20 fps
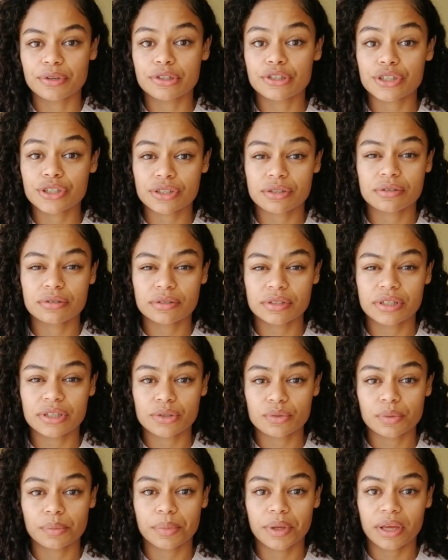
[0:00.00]
nutritional
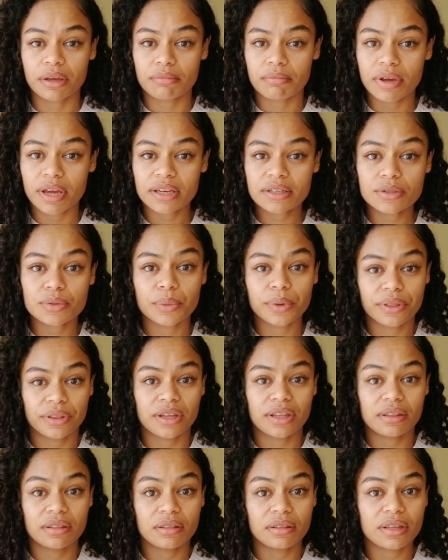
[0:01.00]
needs were being met
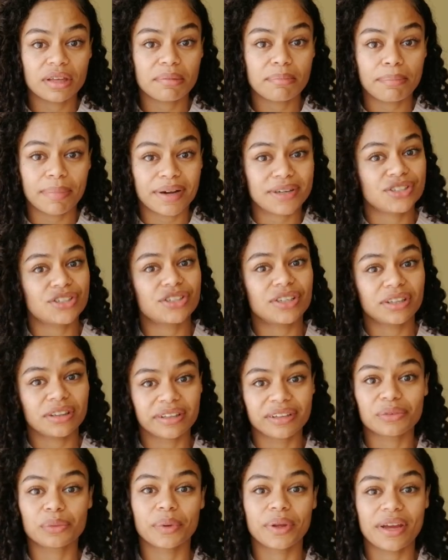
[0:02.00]
within the
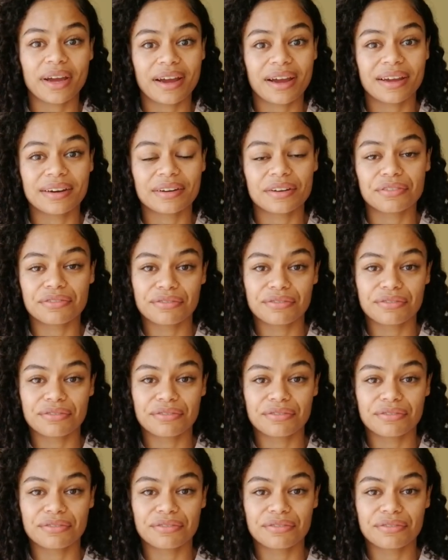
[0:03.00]
budget that we had